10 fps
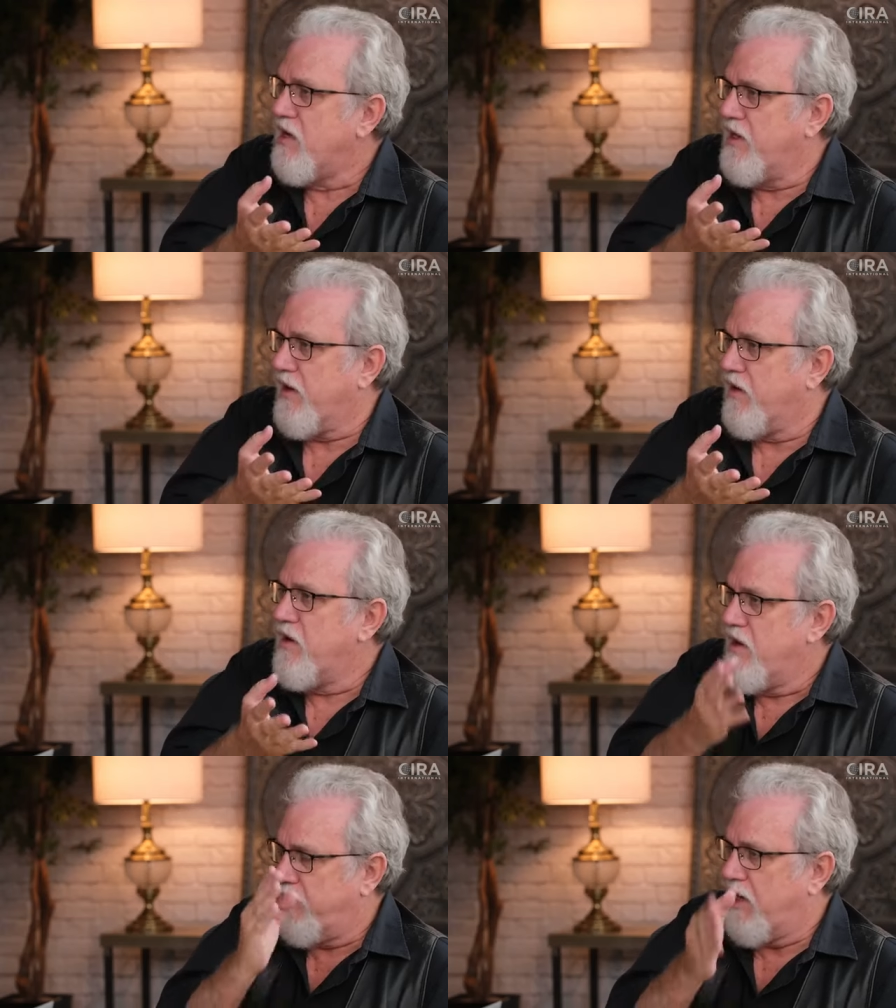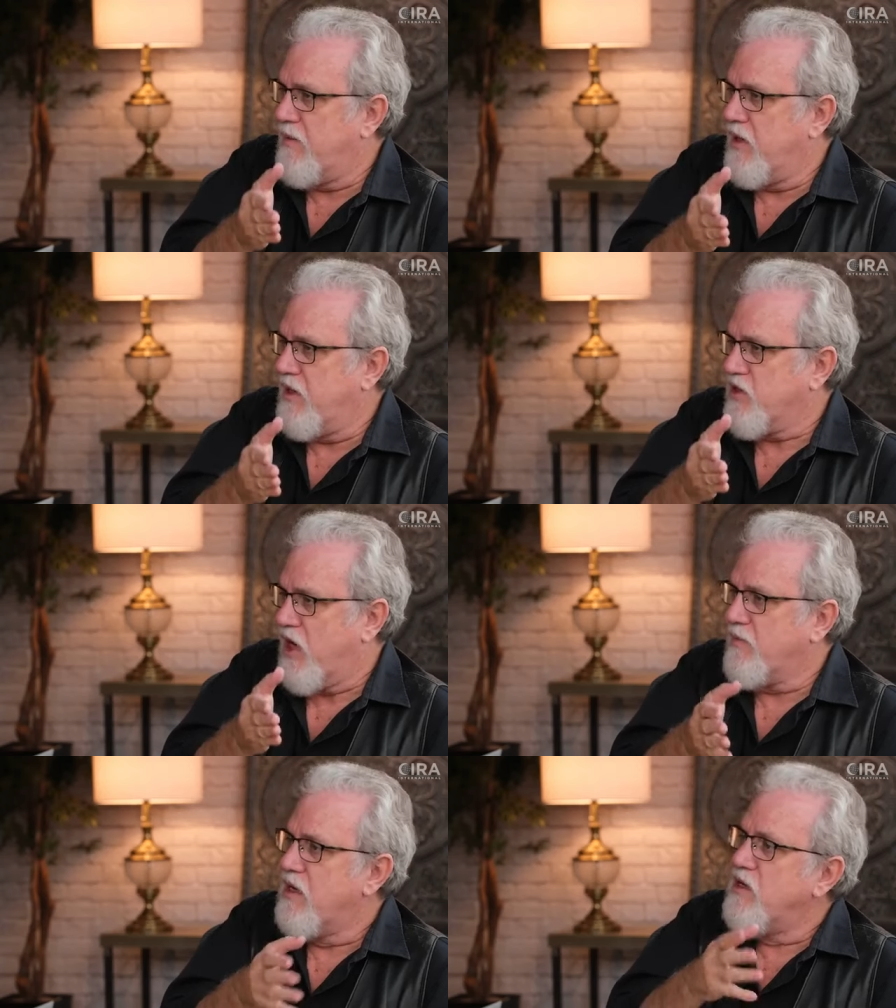later by Ibn
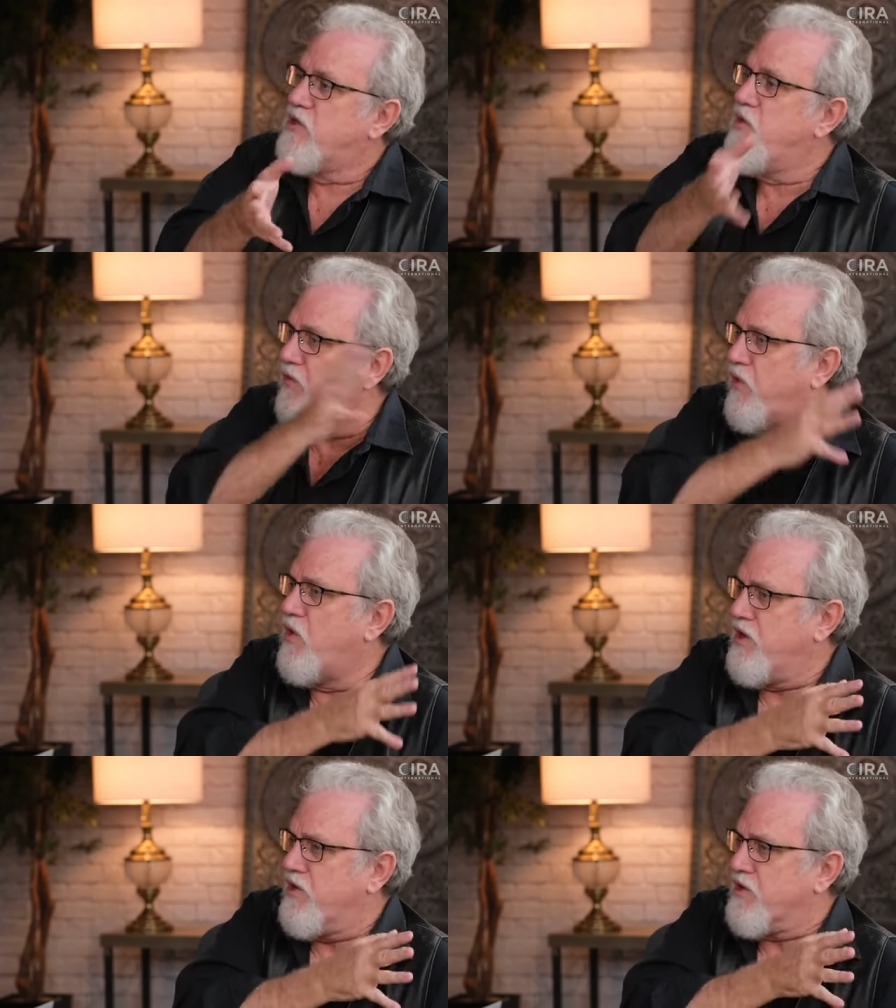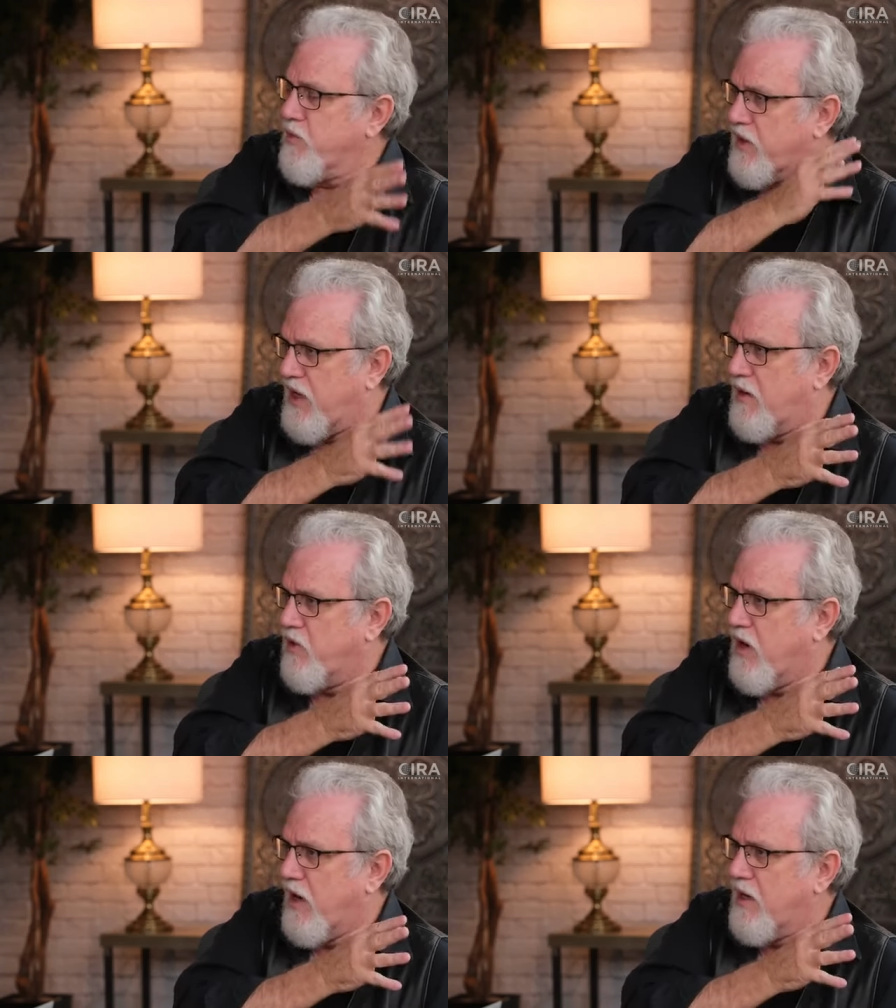Hisham, 240 years with
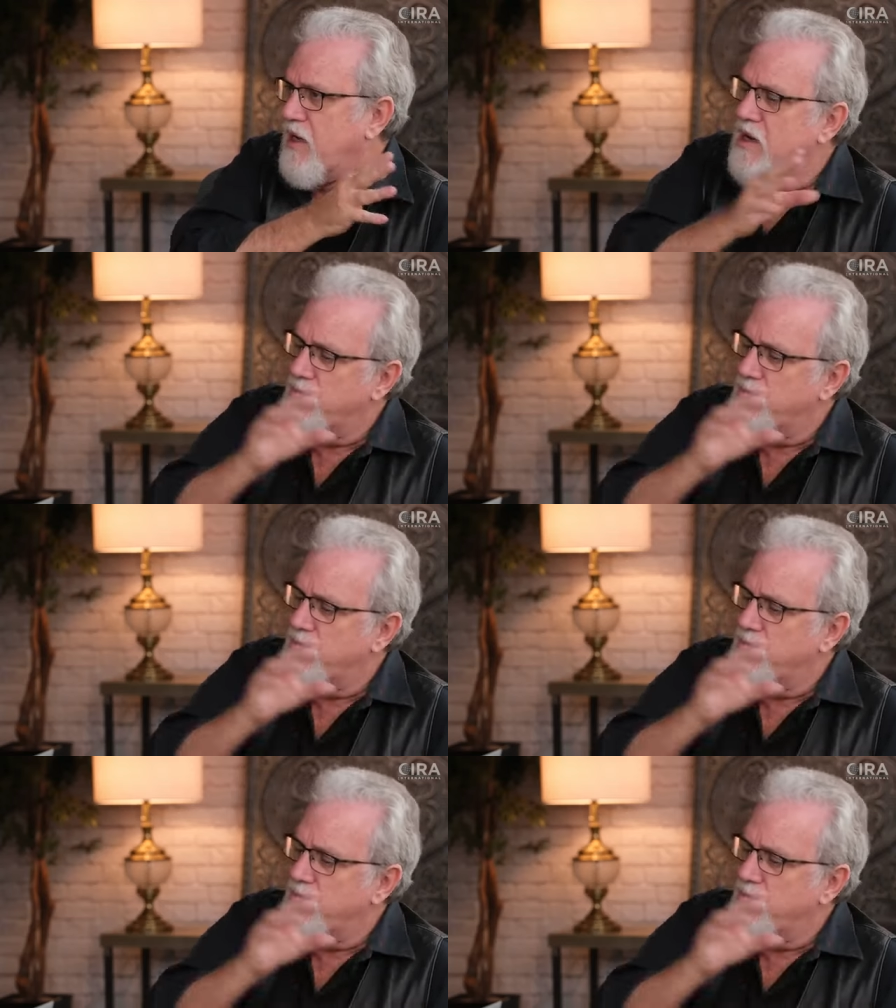Al-Bukhari.